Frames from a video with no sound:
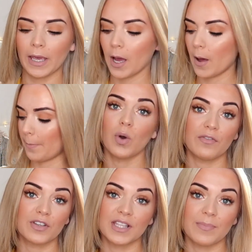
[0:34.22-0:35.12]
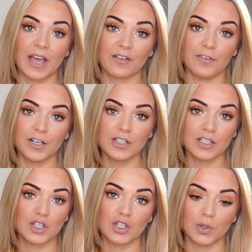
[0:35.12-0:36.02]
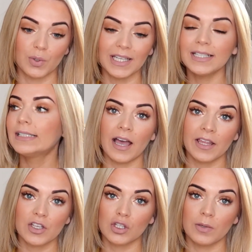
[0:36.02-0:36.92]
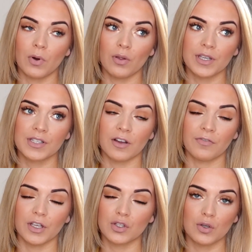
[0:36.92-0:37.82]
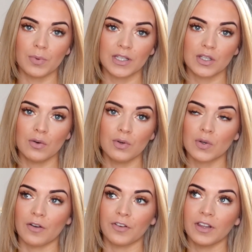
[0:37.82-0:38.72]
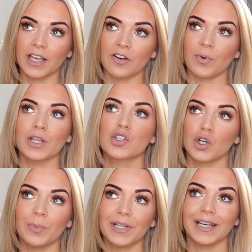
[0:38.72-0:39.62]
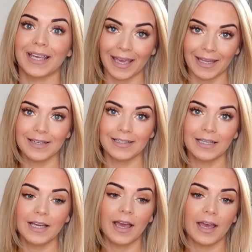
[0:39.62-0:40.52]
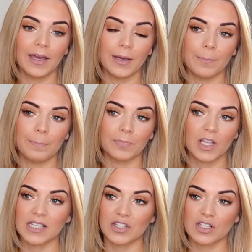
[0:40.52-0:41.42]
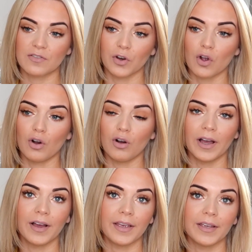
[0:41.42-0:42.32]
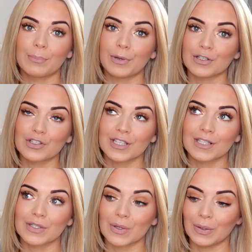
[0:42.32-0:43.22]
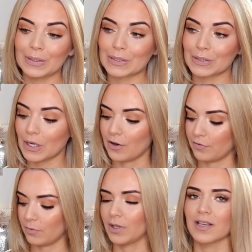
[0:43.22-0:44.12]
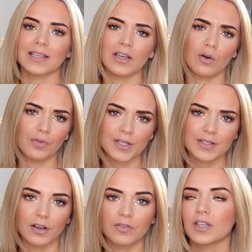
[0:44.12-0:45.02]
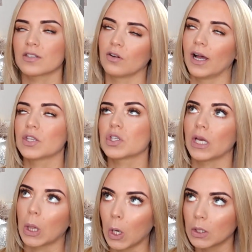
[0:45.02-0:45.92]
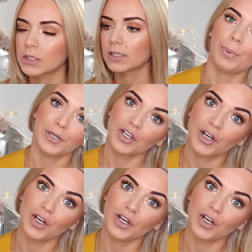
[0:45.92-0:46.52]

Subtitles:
pick up whatever's in the bag first and show you. I literally bought this stuff like 2 weeks ago, so I feel like I went shopping again because I just forgot I purchased all the stuff. Well, I say all this stuff, it's not actually a lot. But